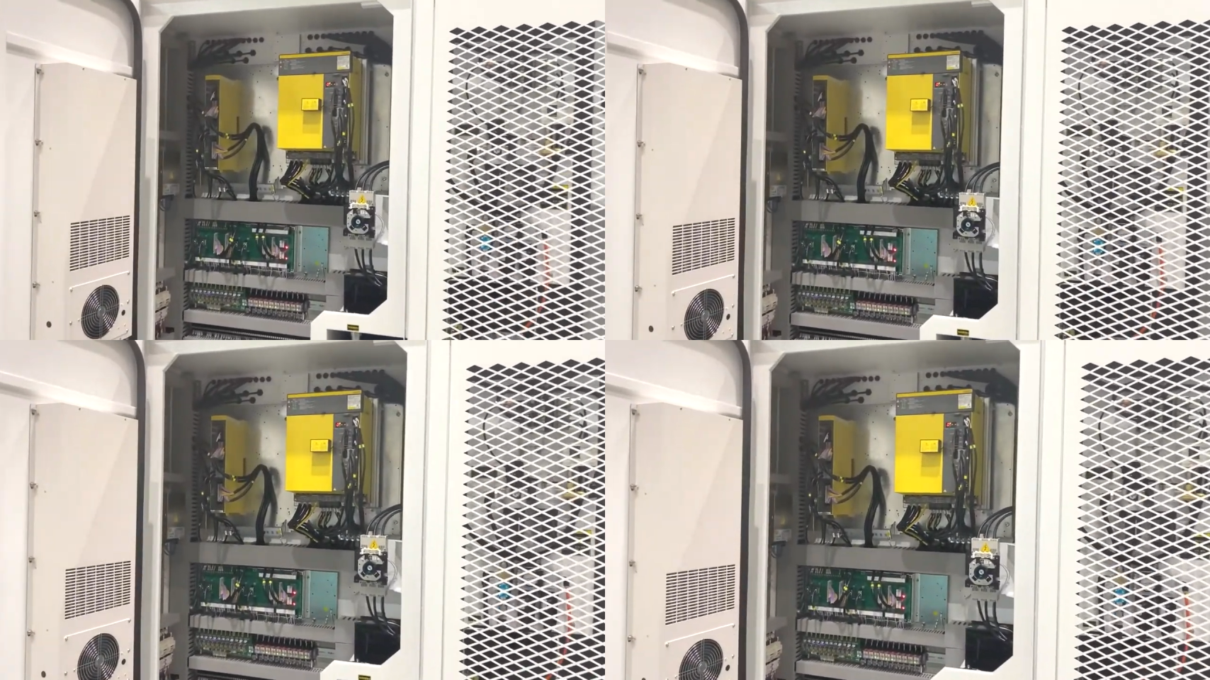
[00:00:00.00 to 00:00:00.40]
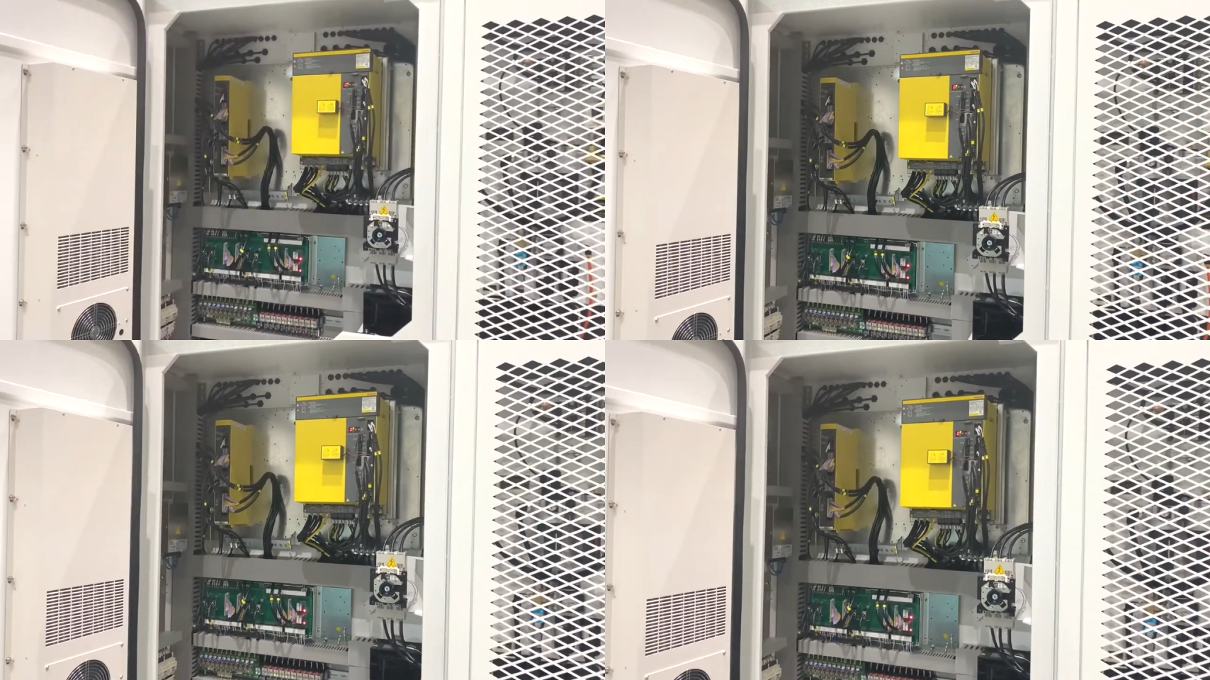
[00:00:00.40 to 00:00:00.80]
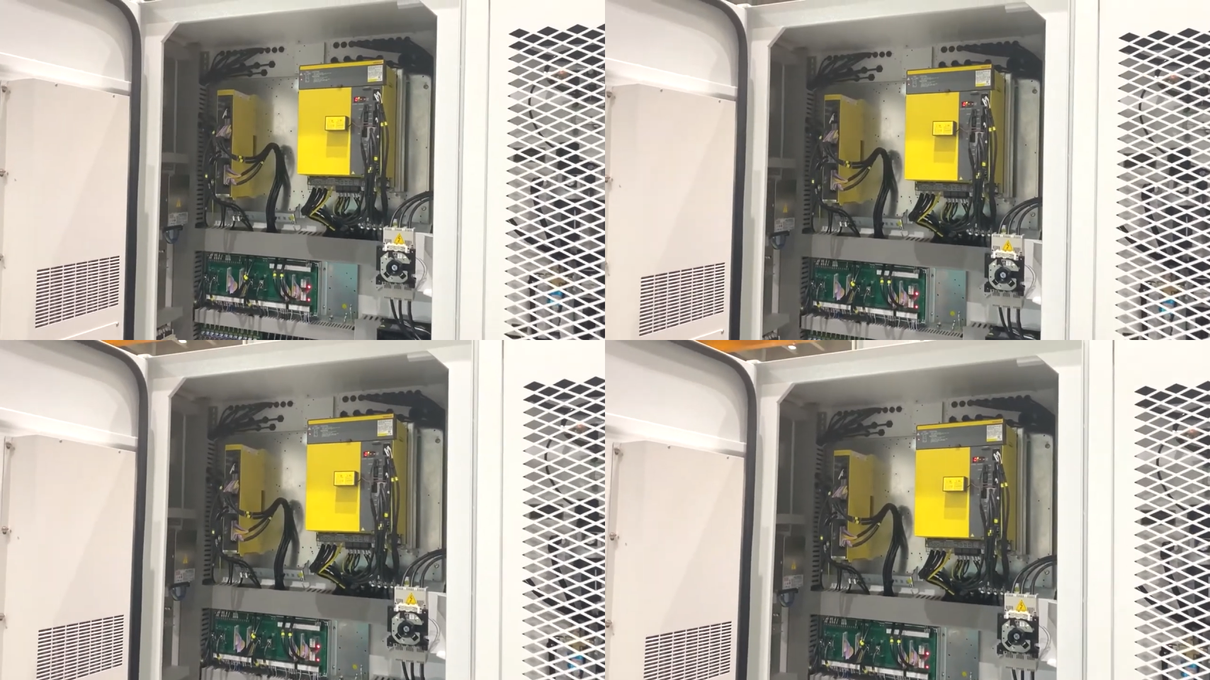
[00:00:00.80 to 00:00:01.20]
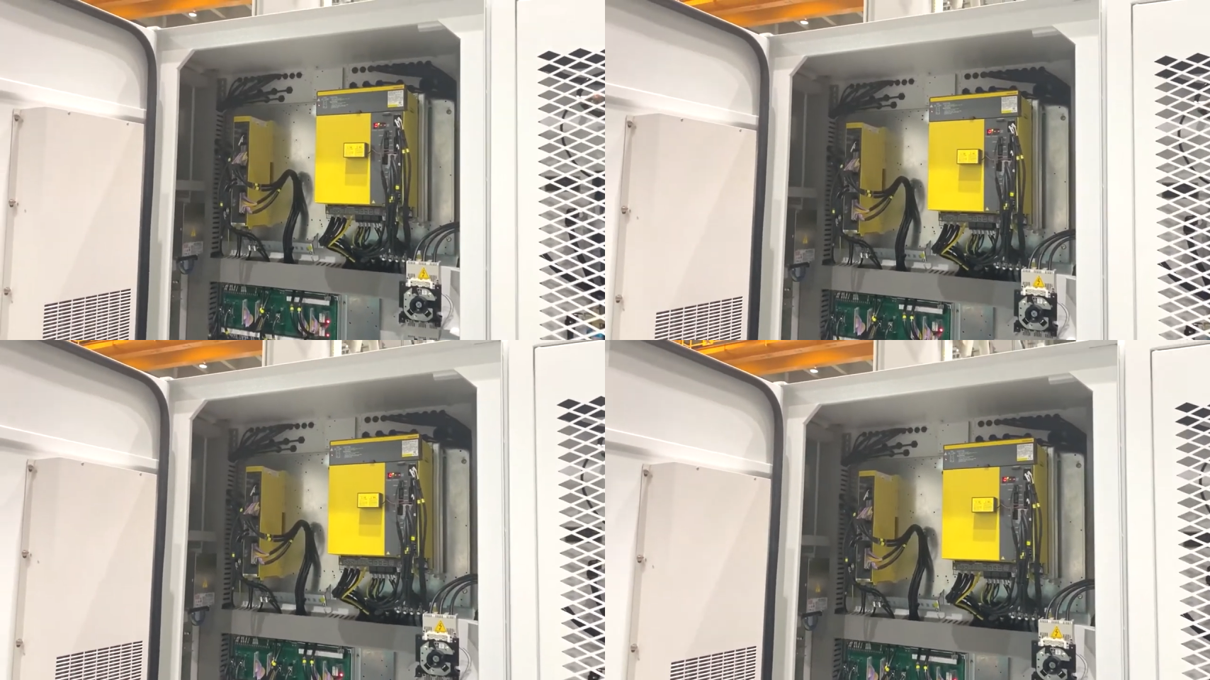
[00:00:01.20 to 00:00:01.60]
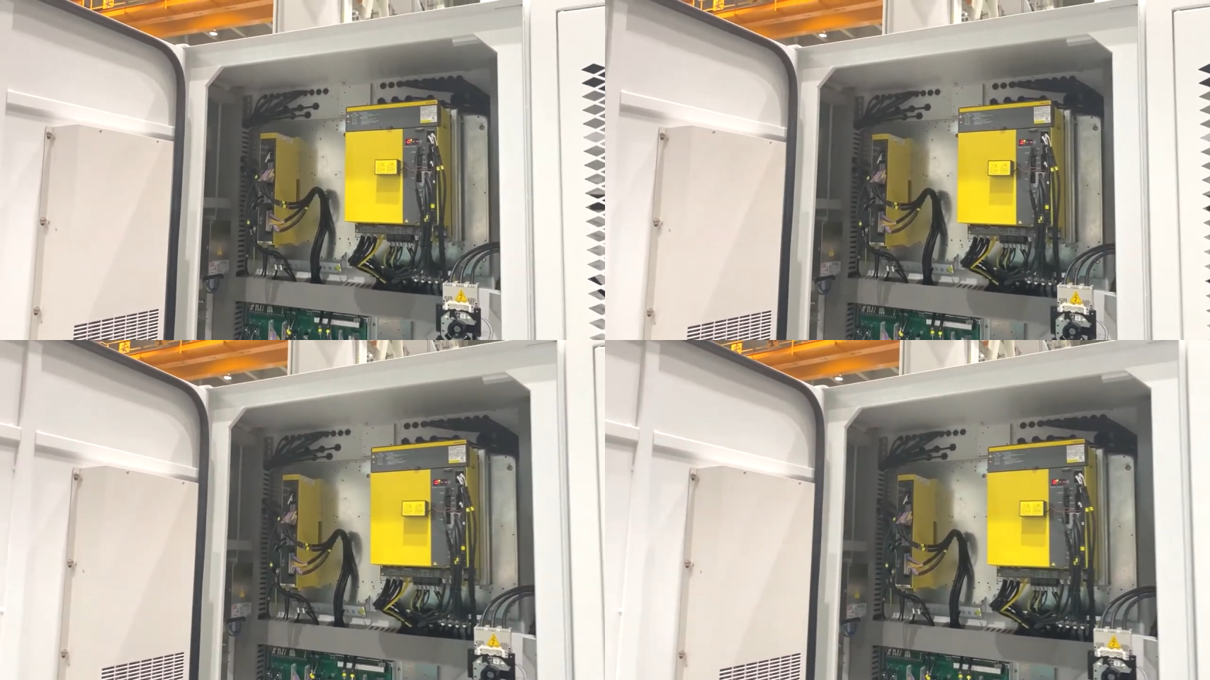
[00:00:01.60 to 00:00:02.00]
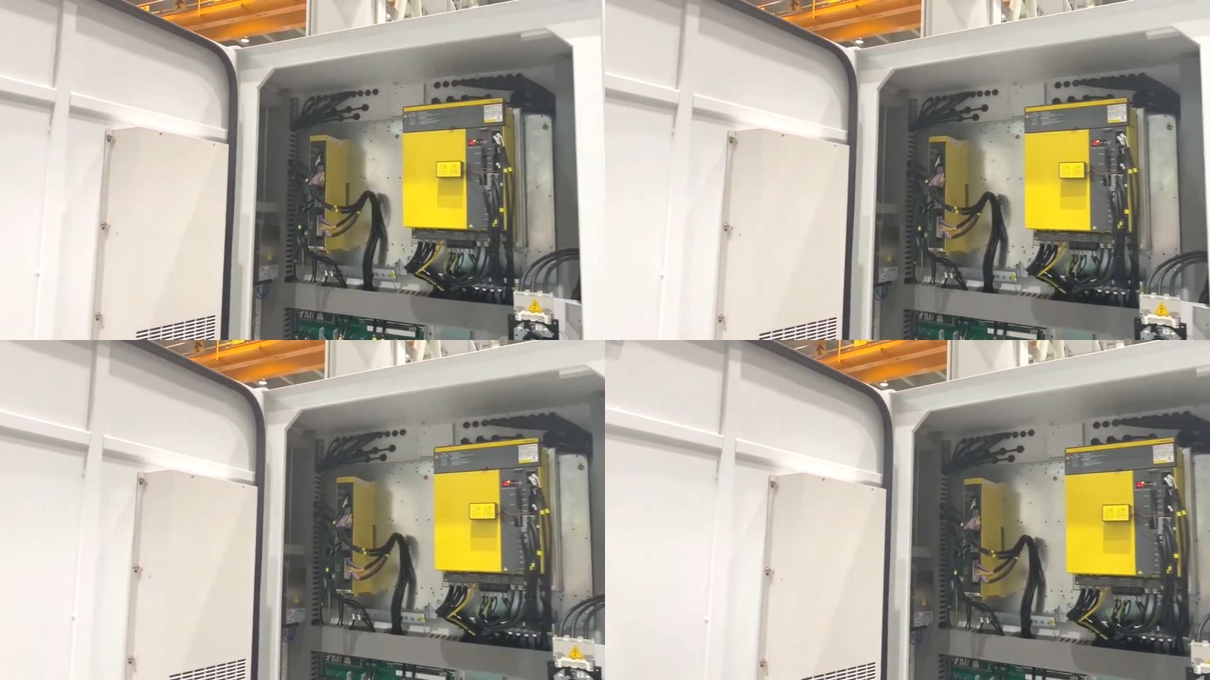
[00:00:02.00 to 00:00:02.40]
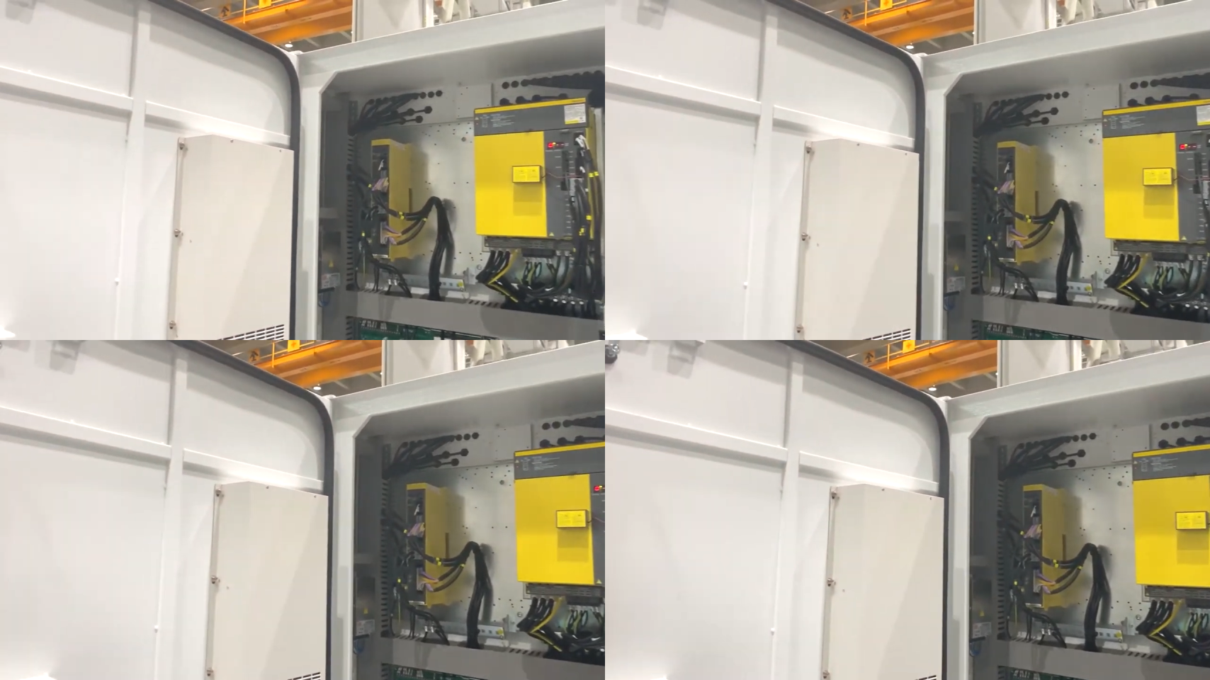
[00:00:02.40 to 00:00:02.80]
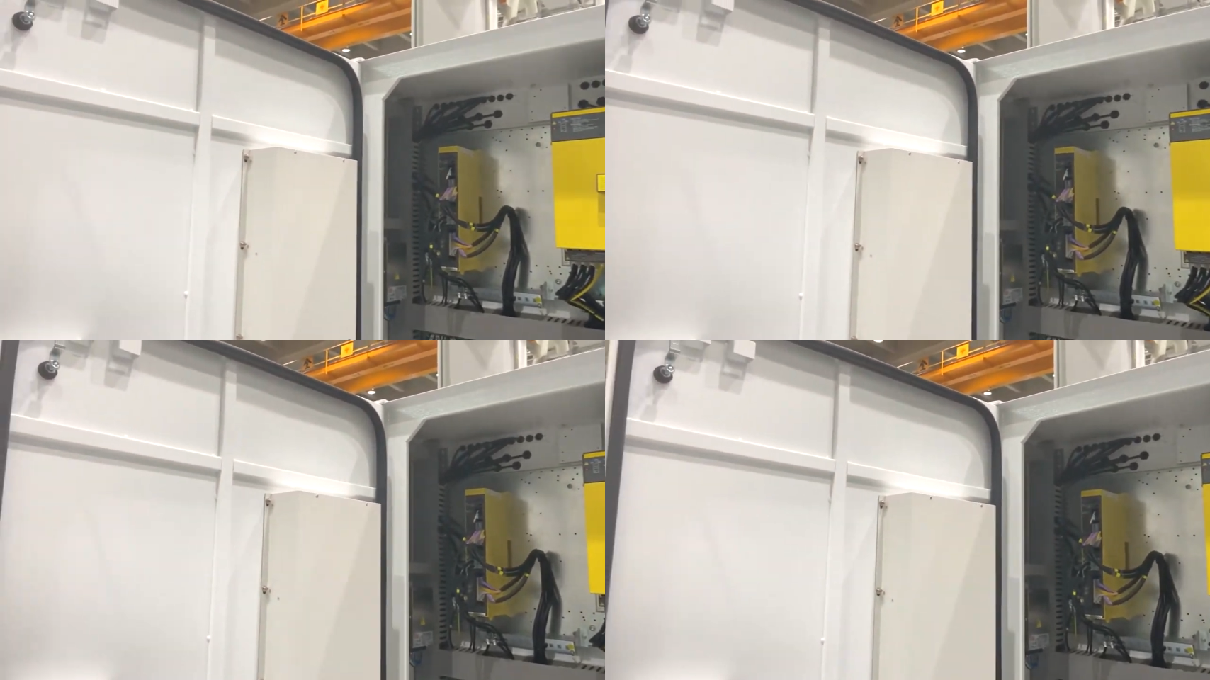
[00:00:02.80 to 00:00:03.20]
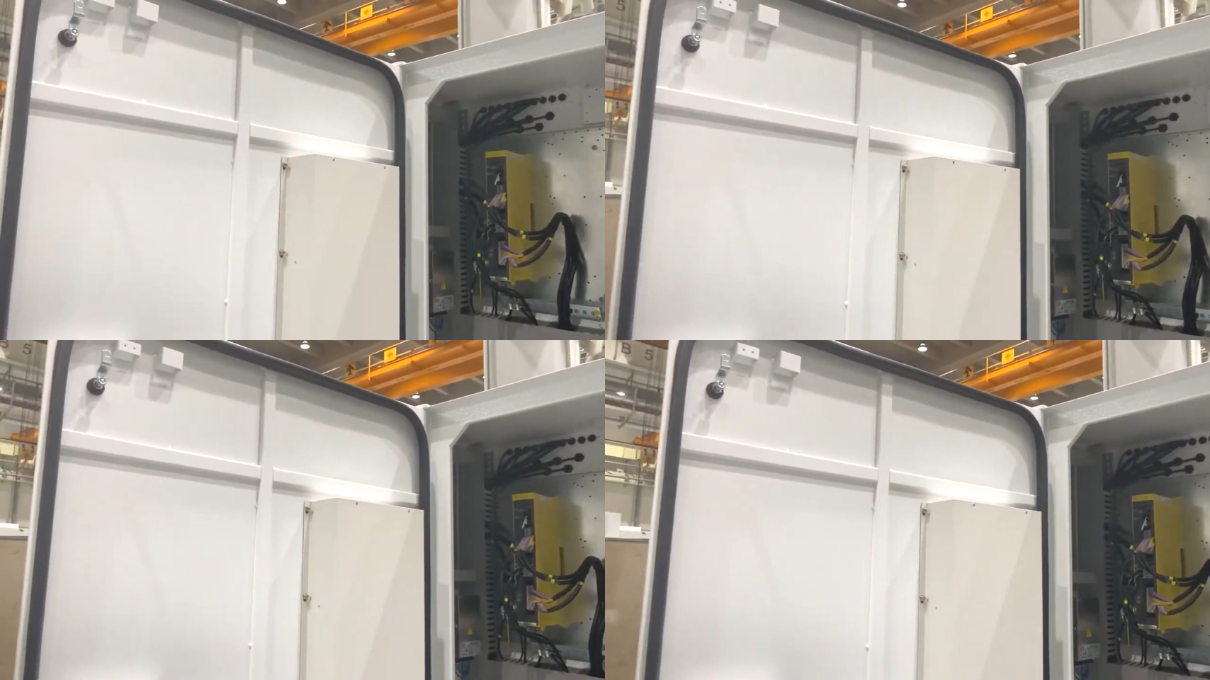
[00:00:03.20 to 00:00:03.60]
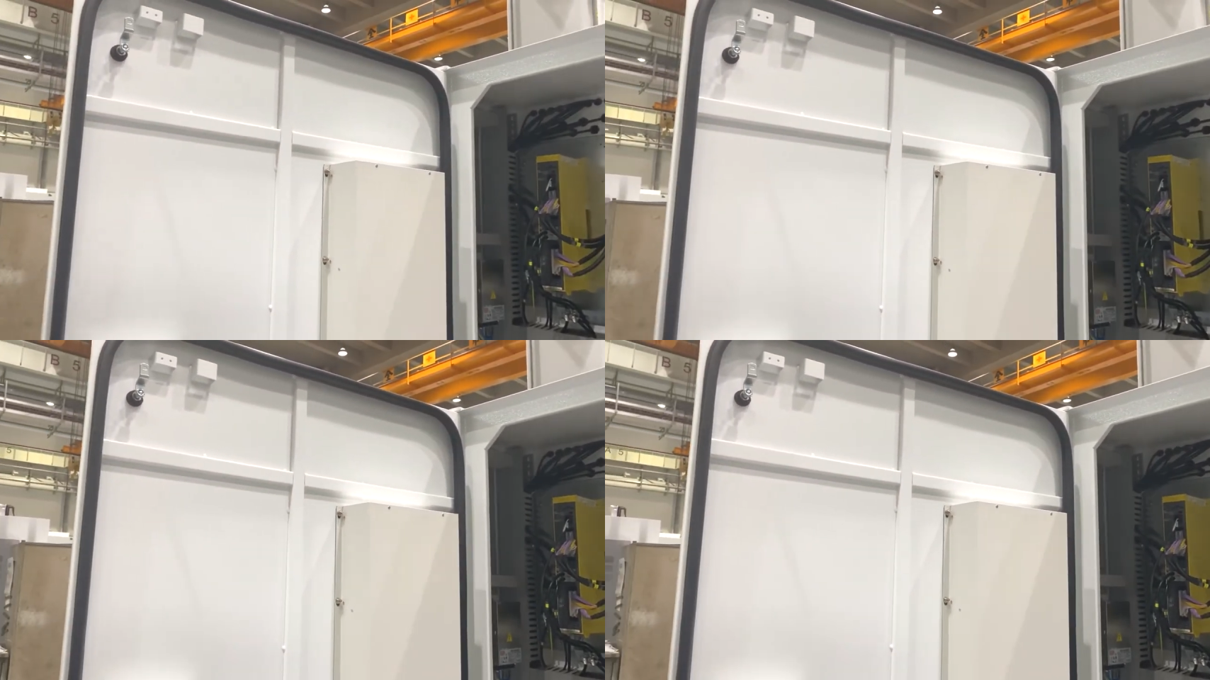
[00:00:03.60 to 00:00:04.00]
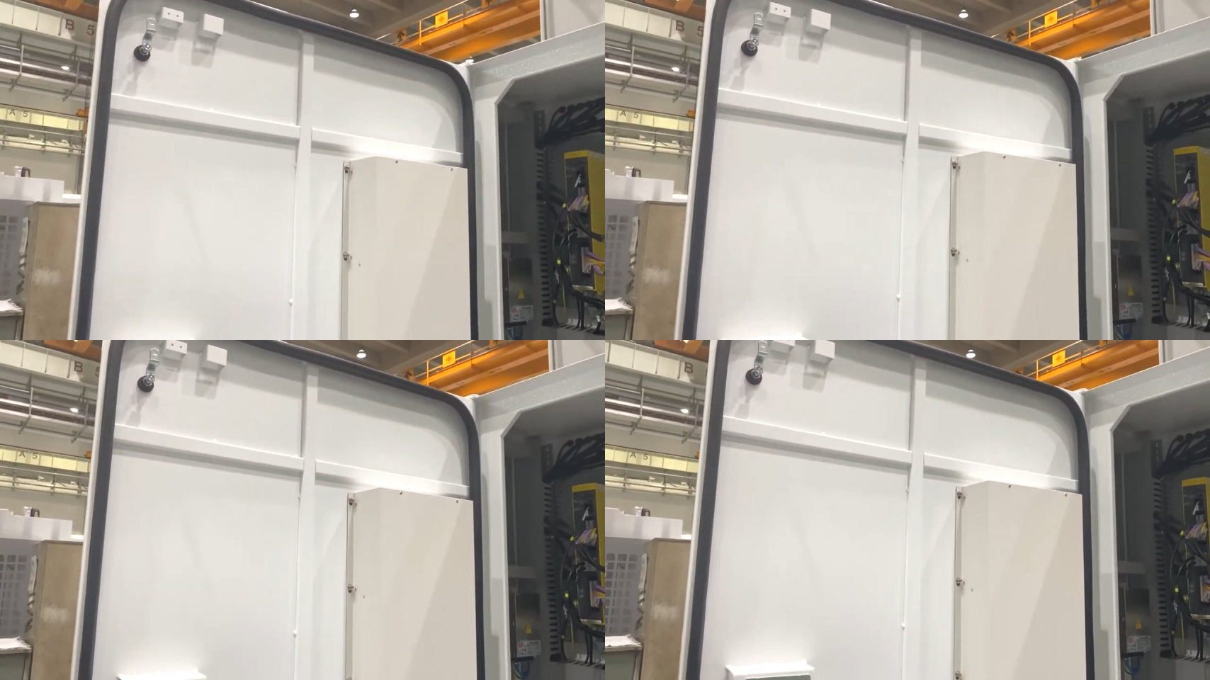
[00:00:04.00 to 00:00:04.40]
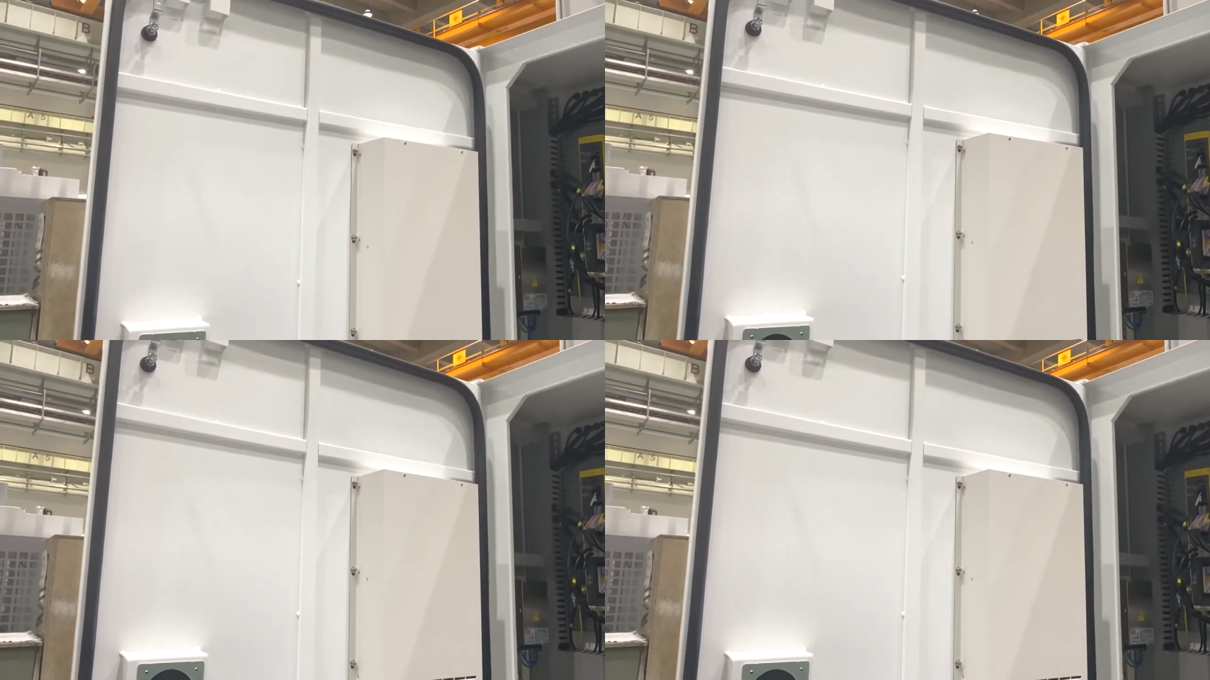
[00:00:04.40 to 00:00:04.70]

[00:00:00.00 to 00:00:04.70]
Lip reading: [unreadable: no face in view]